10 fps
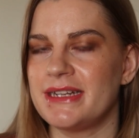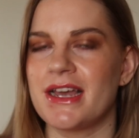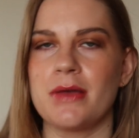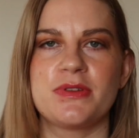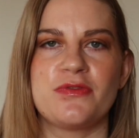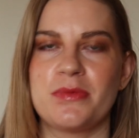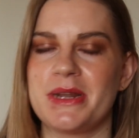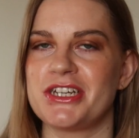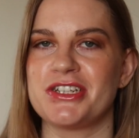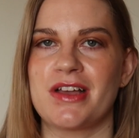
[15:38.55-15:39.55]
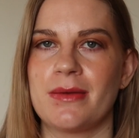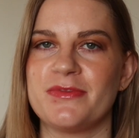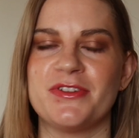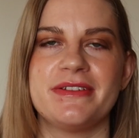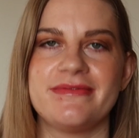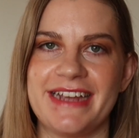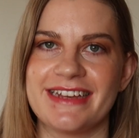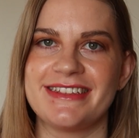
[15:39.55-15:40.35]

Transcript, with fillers: In terms of formulation and comfort, yes,